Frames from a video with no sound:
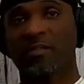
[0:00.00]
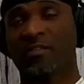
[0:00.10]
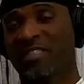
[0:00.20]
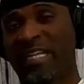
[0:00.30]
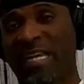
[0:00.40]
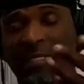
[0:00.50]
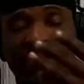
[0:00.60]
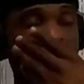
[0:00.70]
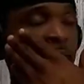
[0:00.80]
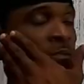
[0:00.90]
or for
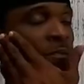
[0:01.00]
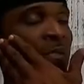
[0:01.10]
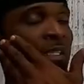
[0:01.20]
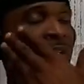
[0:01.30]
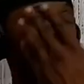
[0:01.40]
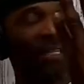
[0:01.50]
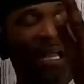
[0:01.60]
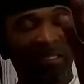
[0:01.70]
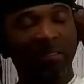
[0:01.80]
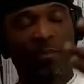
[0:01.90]
statics, uh,
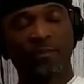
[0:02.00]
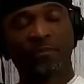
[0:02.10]
stats.